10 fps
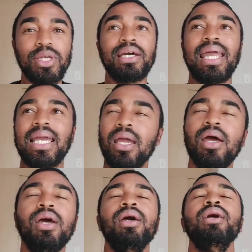and they're like,
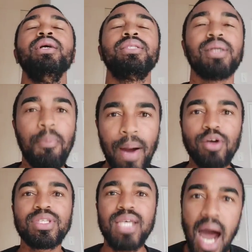it's
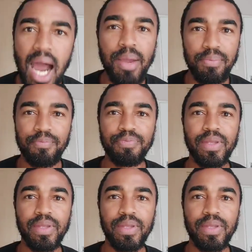about time,